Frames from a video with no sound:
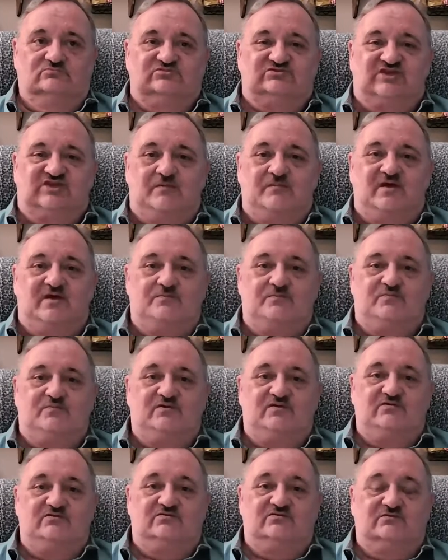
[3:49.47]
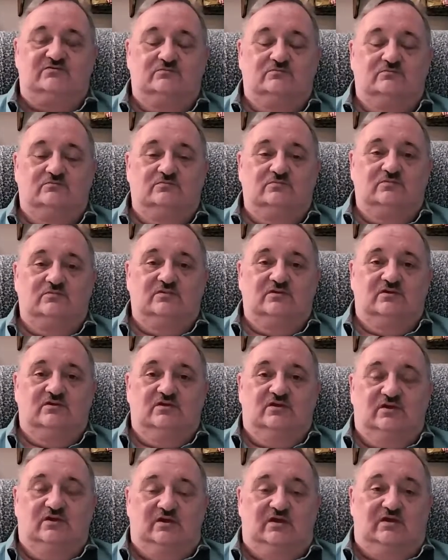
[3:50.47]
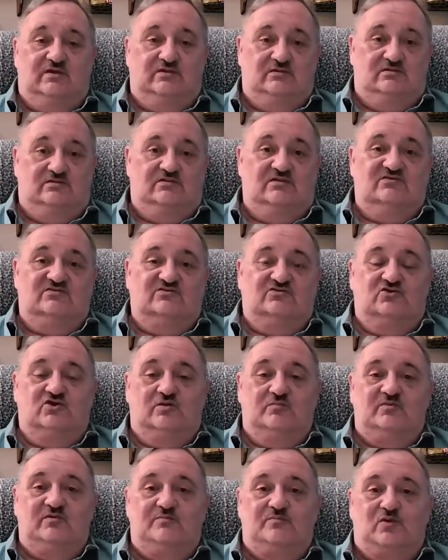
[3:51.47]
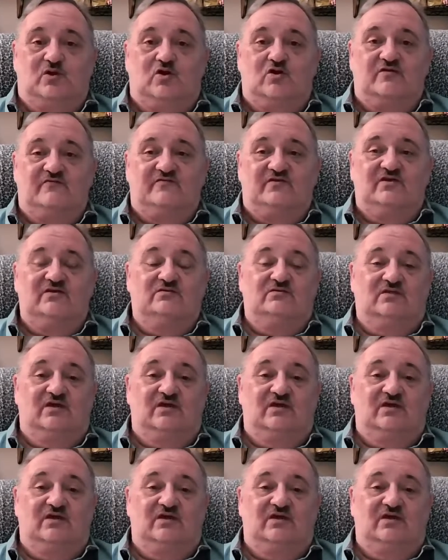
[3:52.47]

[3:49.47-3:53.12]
say my piece, and this is going to be part of it.